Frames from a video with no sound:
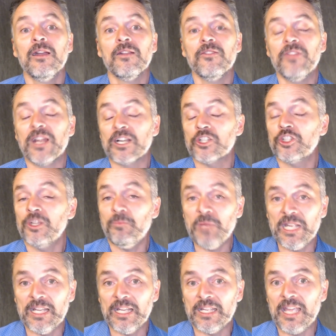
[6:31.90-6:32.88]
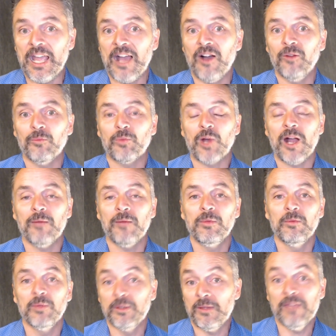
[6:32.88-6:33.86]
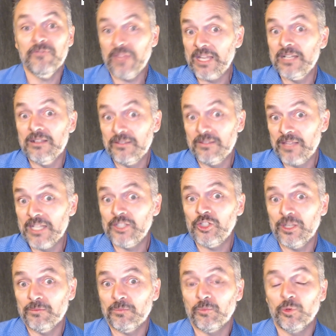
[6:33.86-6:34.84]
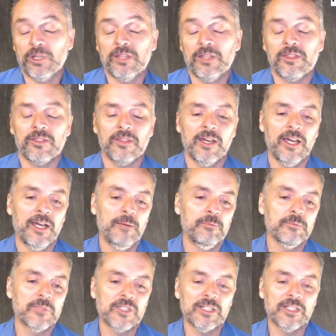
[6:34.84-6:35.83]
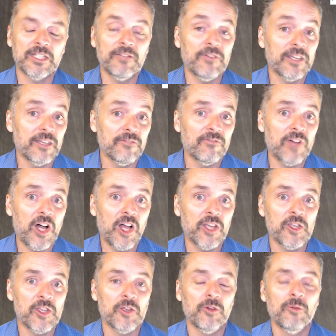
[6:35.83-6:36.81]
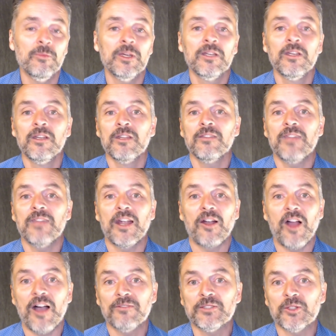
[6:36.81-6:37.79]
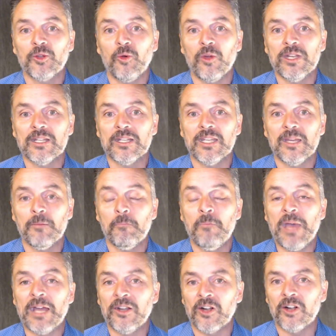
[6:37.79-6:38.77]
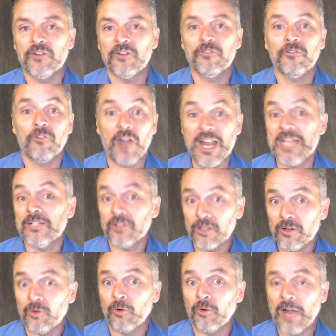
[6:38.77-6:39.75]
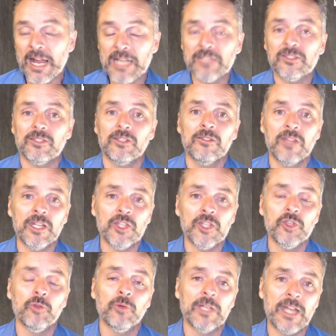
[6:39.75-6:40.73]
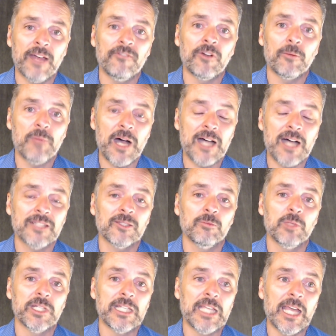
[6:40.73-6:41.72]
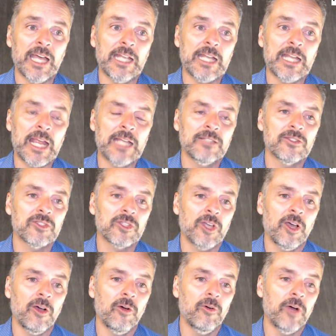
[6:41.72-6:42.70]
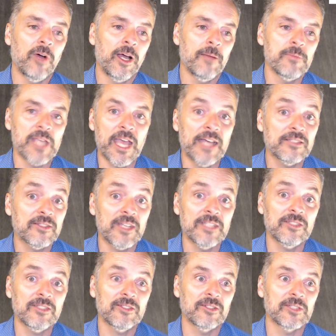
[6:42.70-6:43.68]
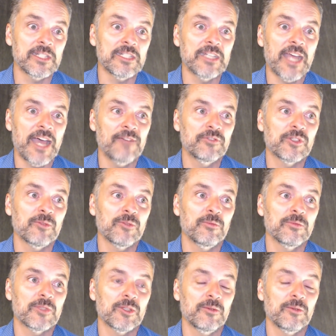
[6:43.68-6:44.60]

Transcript: Their shipping account probably, if they ship with significant volume, they are often going to get better freight rates than you would ever possibly get. And so, yes, they still need to have some